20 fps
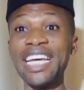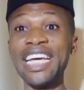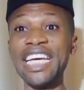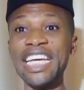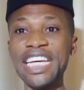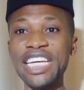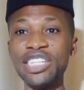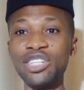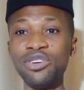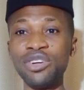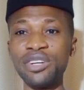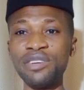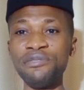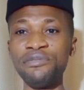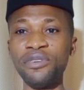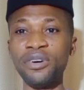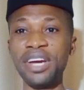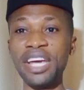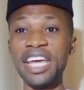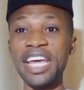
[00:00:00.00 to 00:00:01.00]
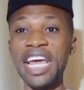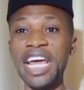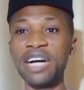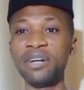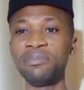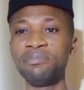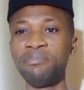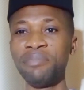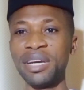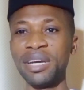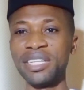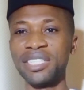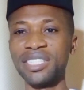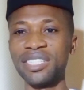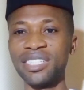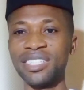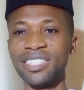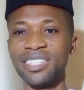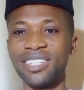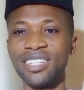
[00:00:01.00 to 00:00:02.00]
he is looking for a
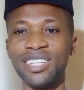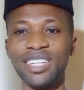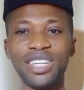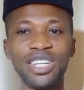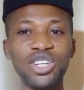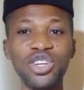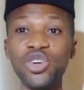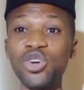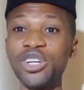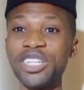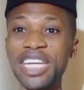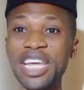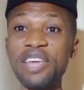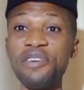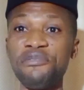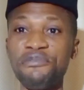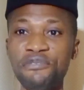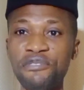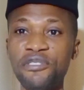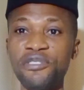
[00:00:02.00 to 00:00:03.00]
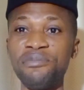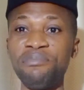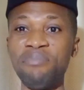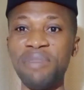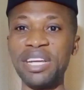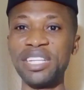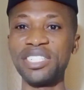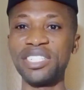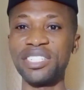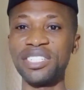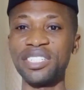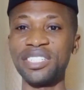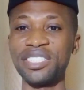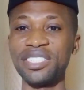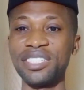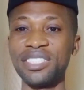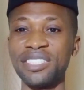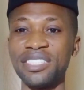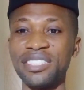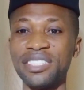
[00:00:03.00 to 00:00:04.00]
helpmate, not a fun mate.
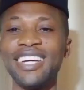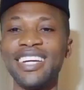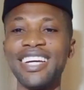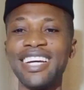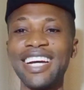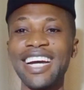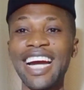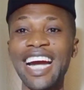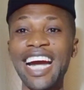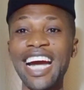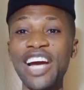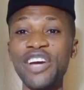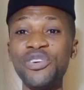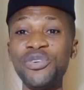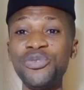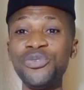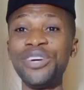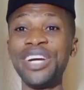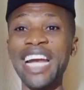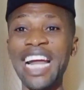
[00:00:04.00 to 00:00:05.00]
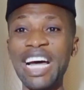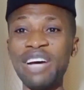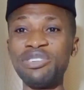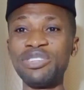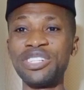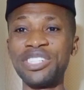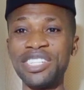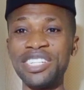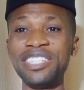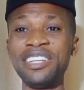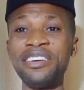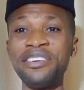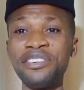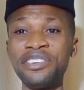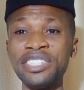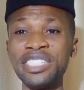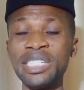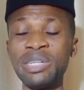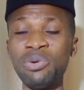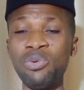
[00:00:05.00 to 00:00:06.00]
Can you now see the
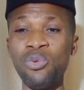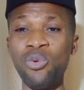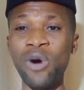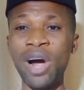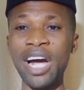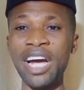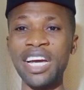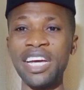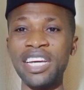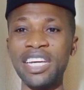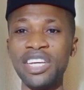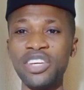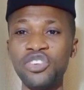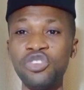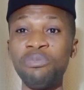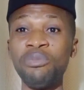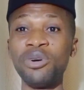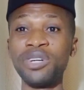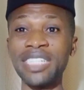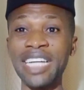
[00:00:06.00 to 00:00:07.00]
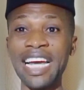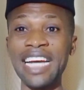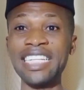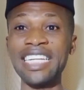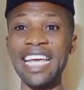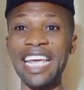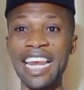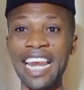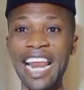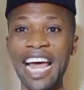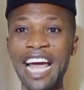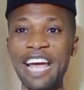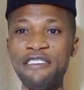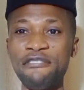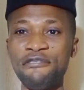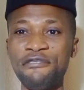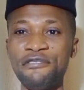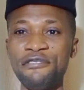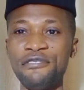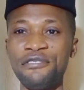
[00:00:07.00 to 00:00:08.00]
reason why you must get a
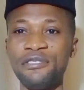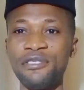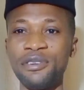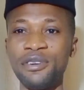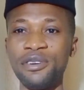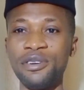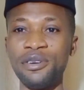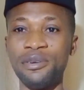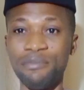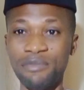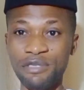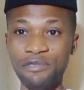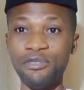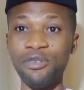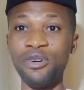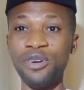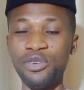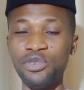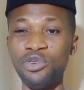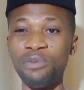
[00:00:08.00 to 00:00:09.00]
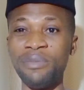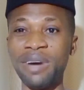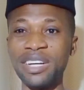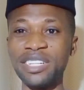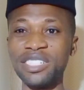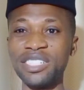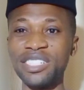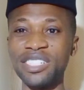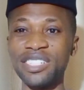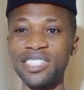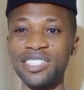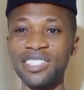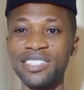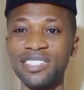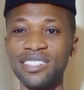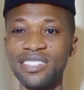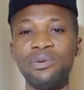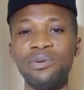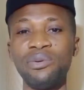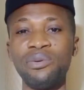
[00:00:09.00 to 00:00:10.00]
life before romance?
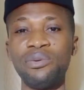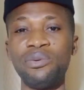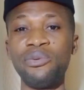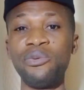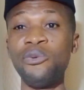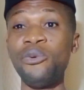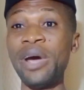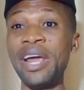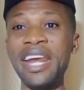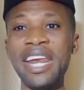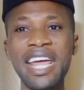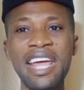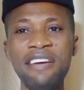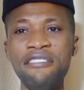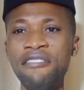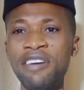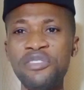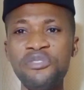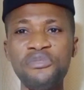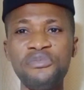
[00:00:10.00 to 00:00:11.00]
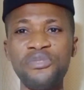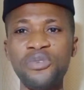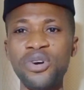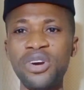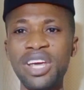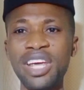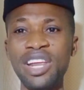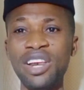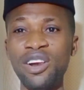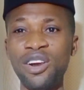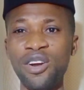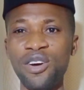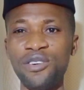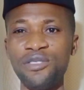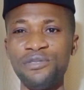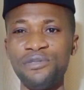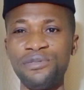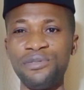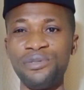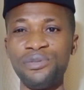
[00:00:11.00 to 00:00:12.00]
Whenever you fall in
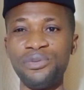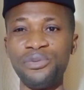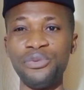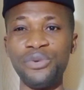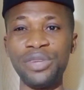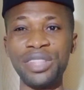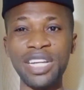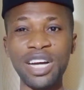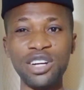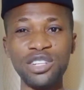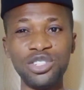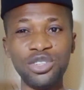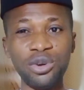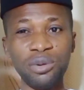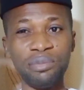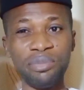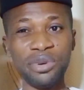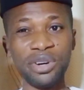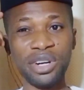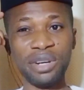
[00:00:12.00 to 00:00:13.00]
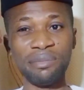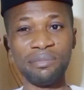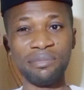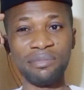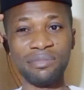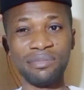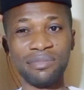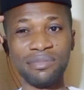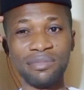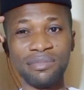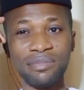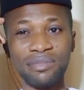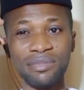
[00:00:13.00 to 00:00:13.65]
love without your brain,